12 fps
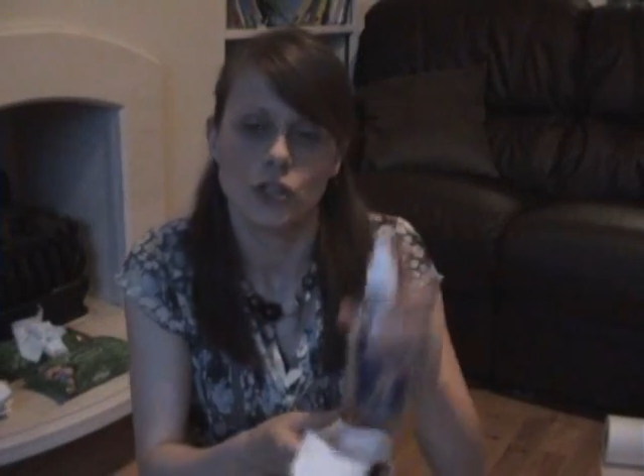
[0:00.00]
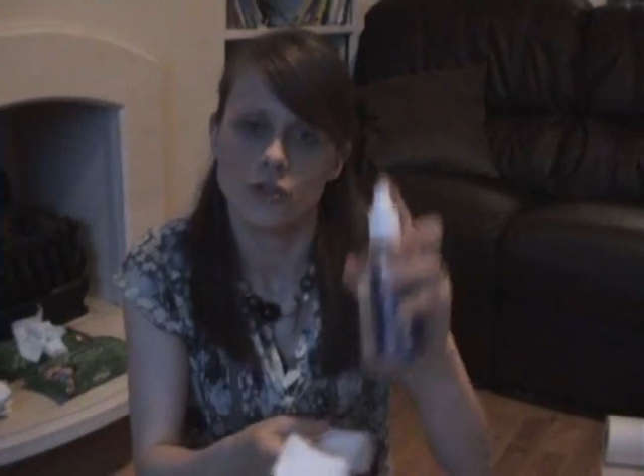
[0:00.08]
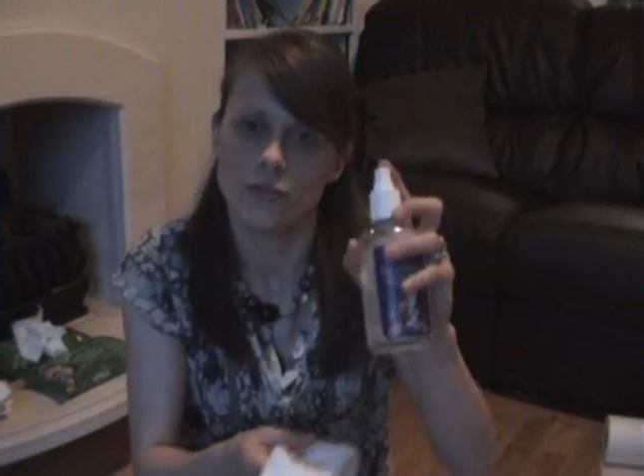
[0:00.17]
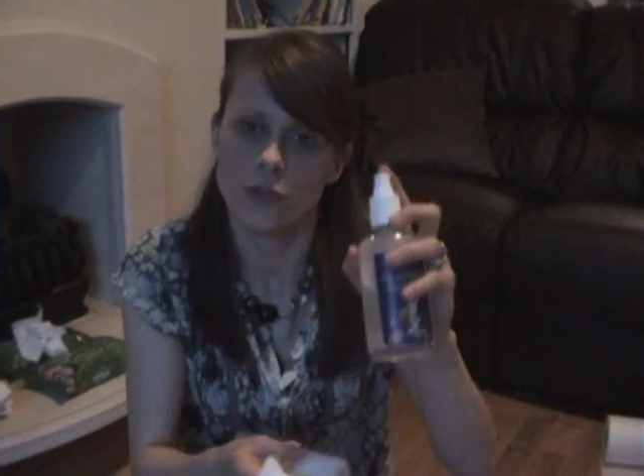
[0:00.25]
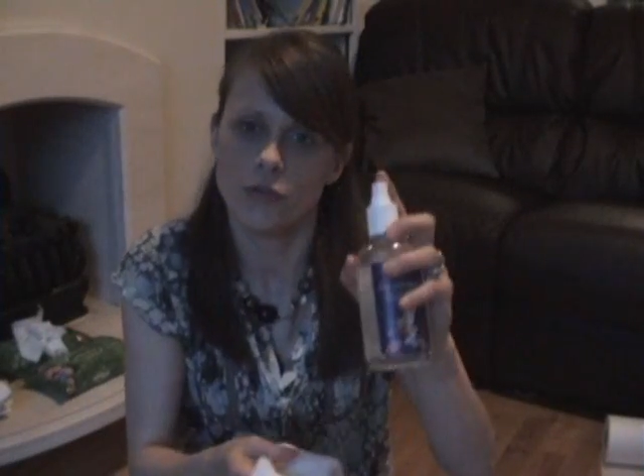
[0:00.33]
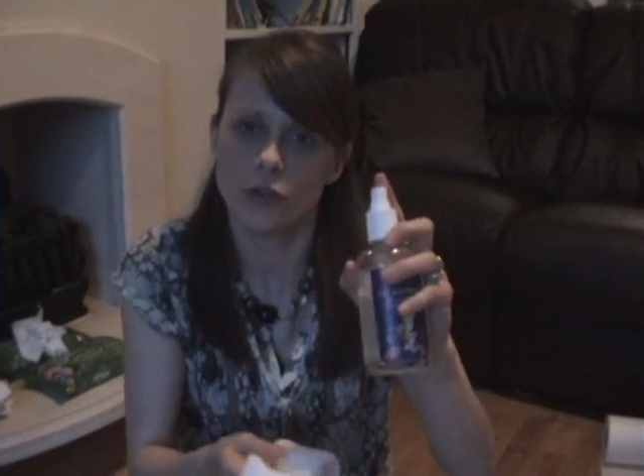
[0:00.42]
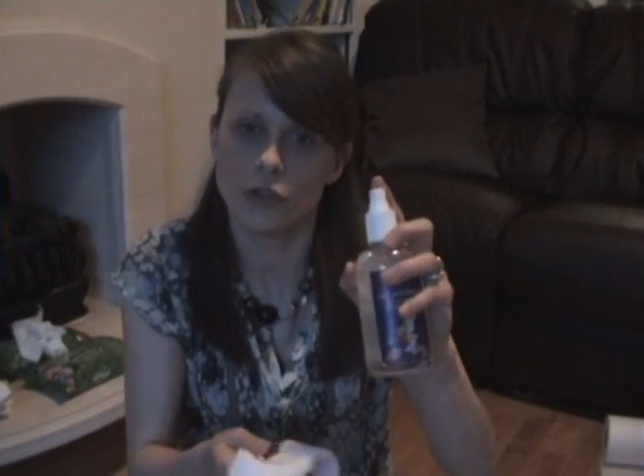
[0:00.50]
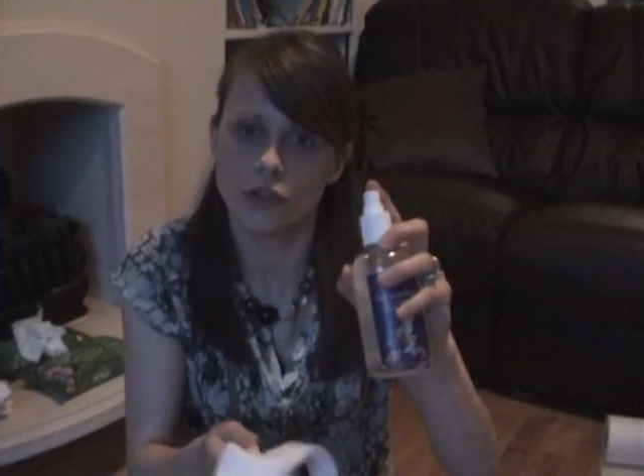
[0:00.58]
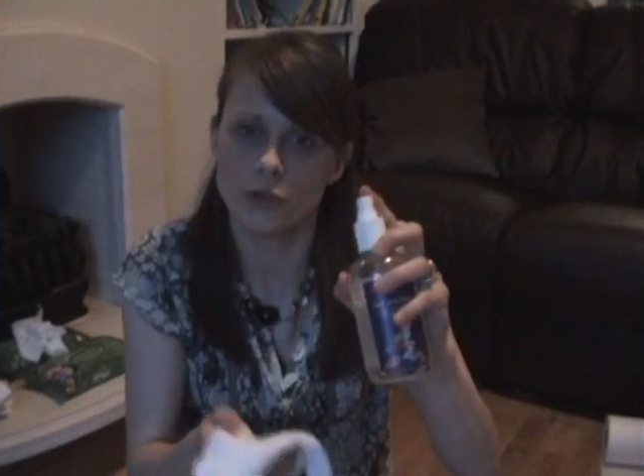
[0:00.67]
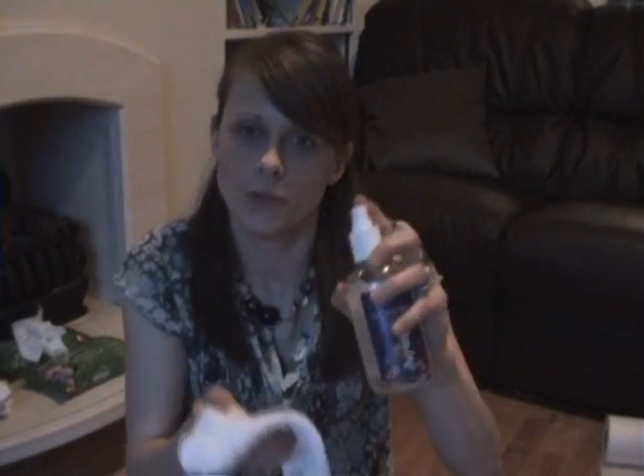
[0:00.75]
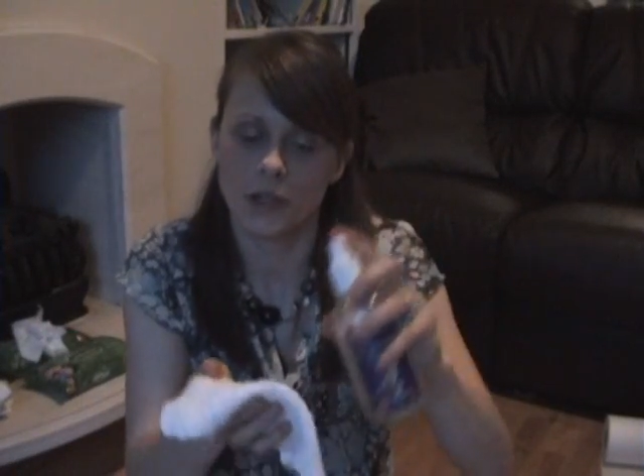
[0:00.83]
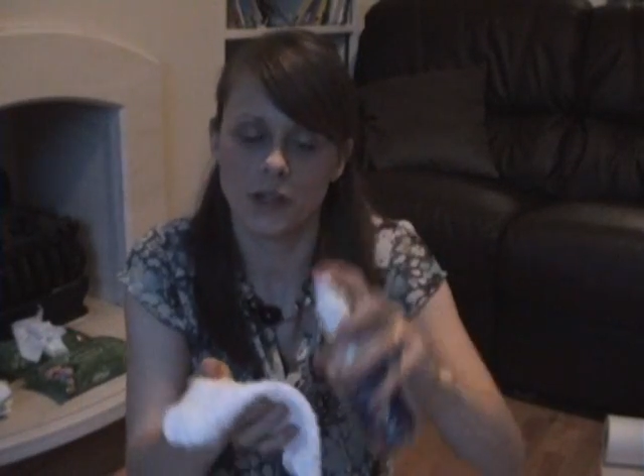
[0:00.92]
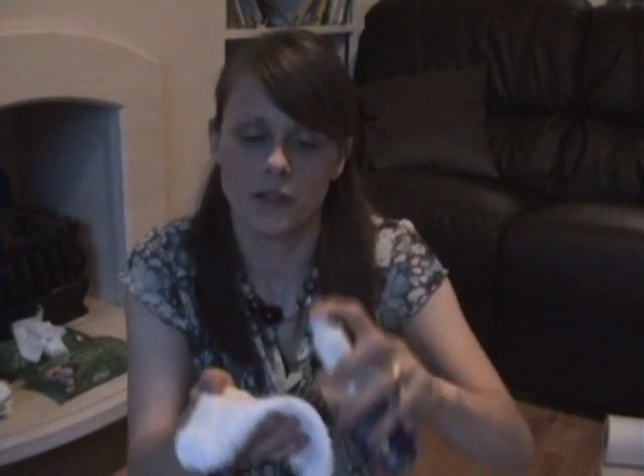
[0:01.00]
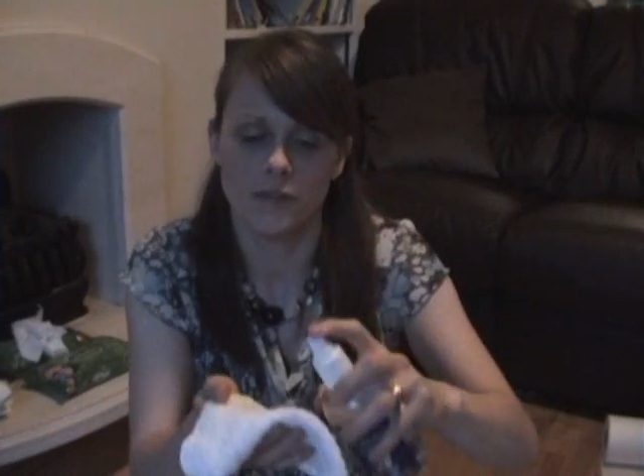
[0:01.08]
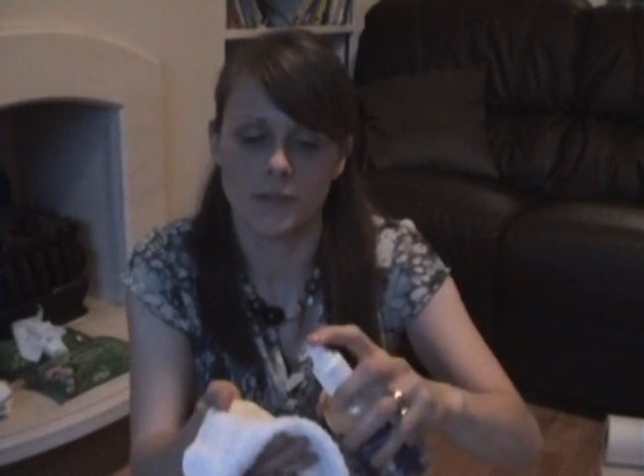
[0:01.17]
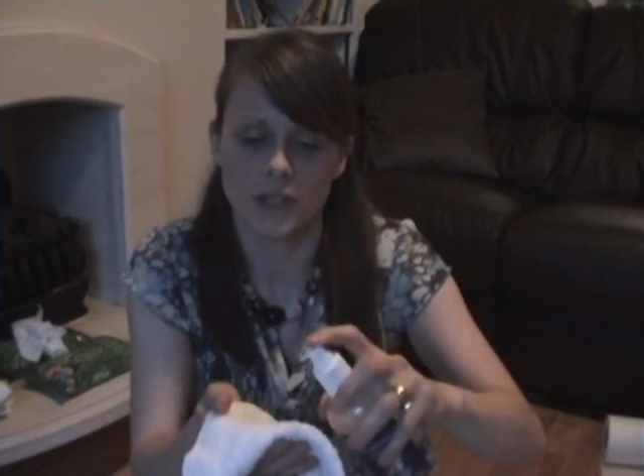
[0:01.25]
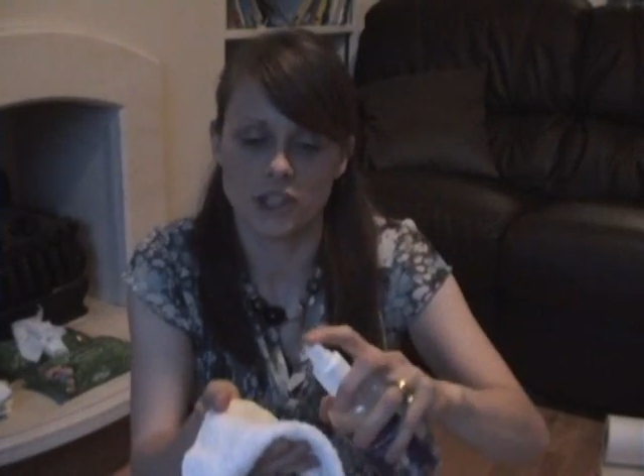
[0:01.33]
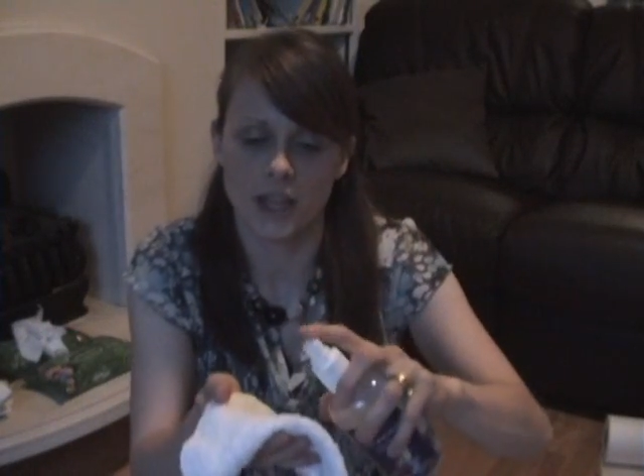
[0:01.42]
if you've got your bottle
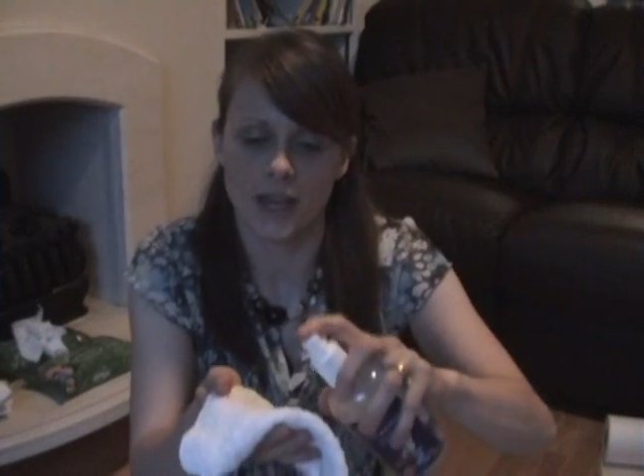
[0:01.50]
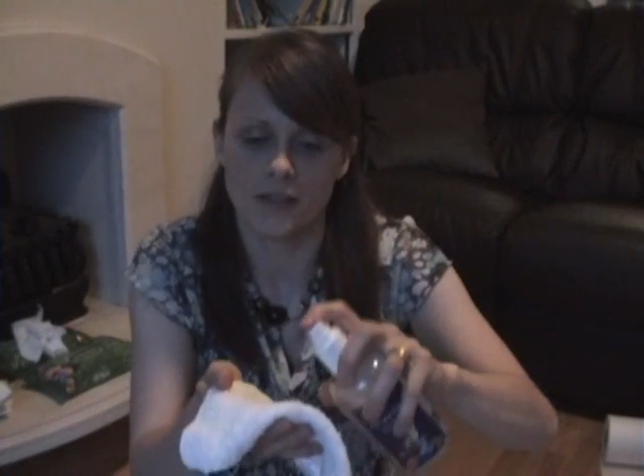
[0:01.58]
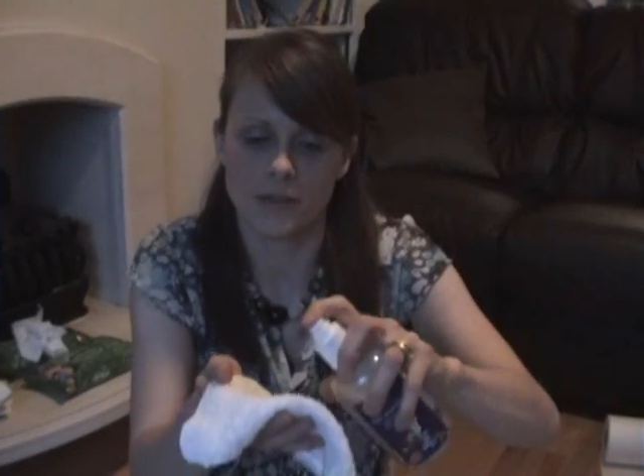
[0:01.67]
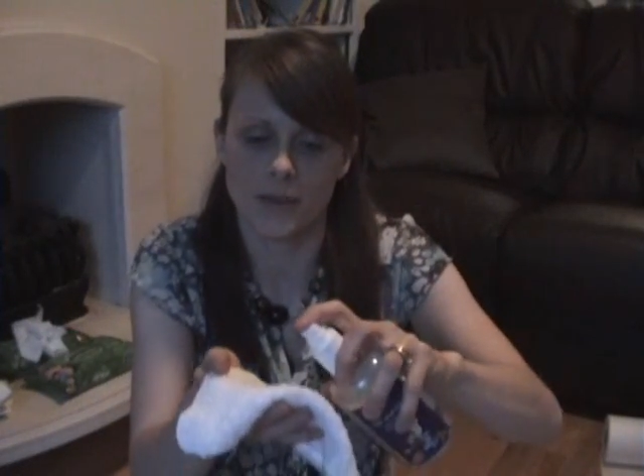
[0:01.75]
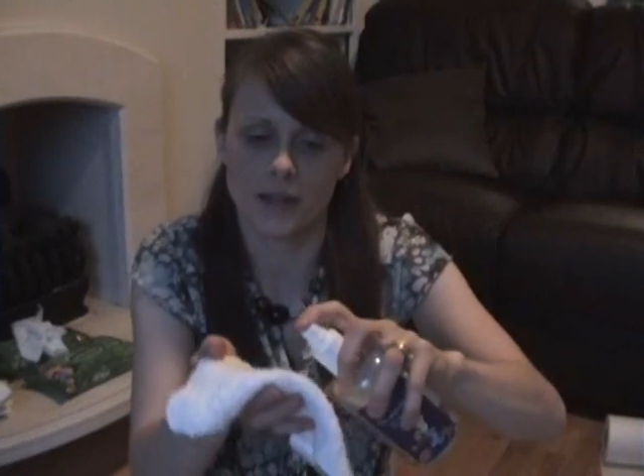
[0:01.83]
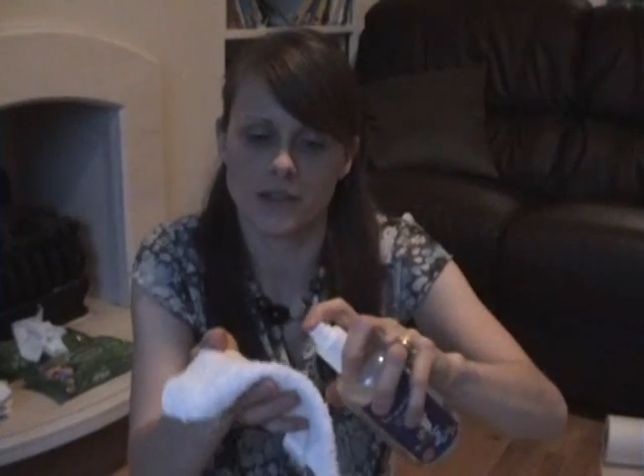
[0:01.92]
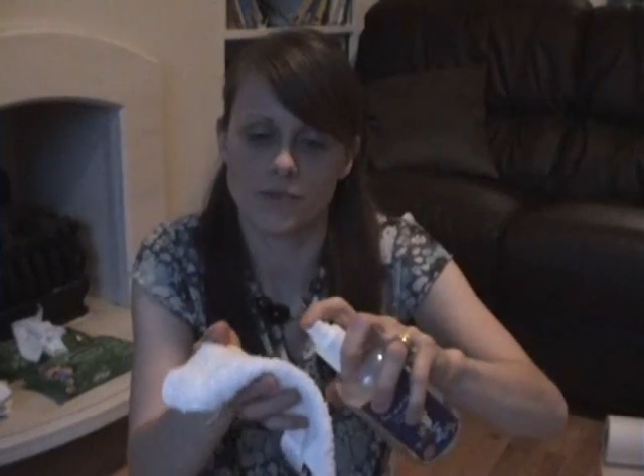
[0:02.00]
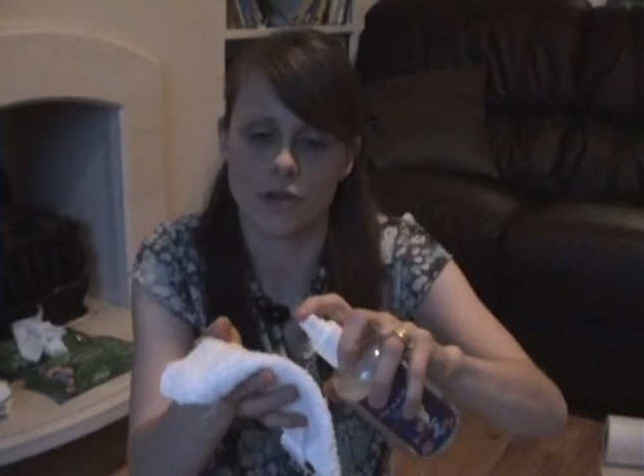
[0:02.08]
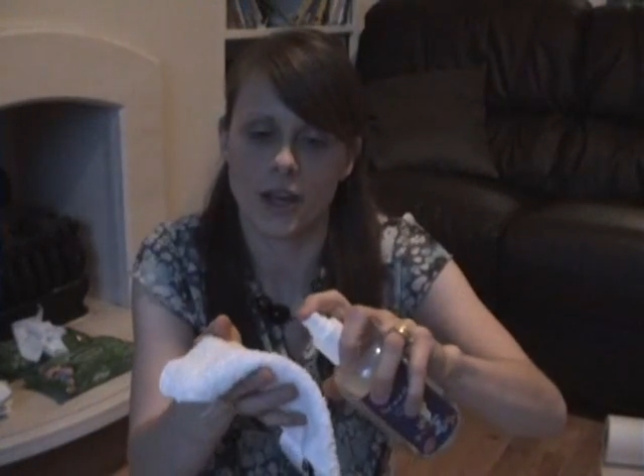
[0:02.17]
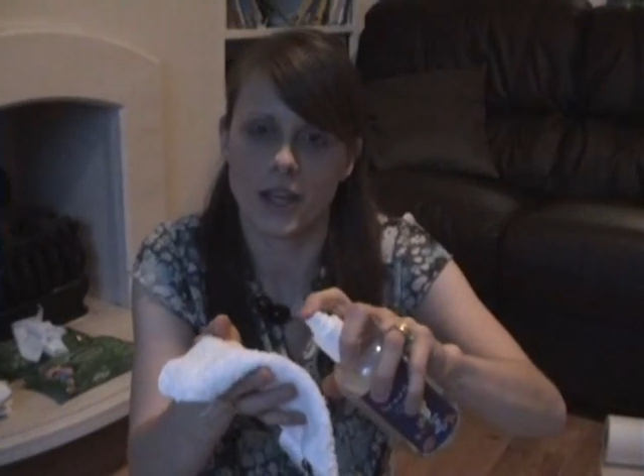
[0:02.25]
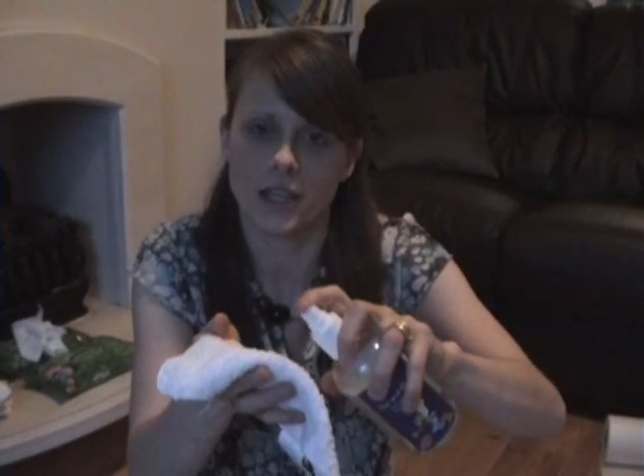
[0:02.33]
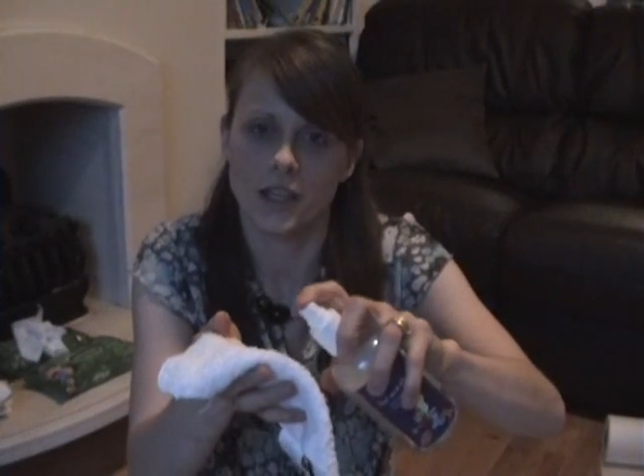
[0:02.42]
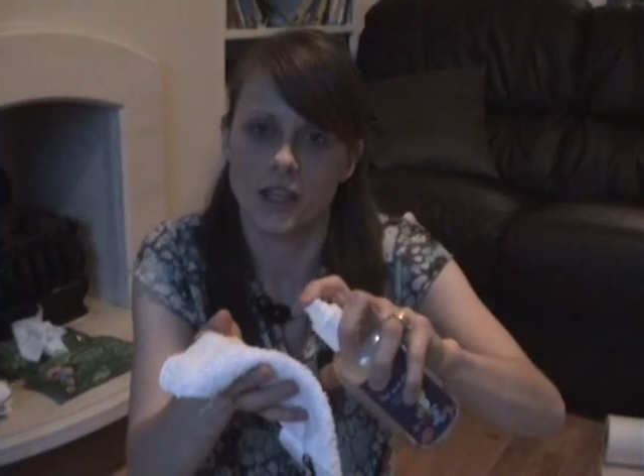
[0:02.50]
of Magic Out and About spray,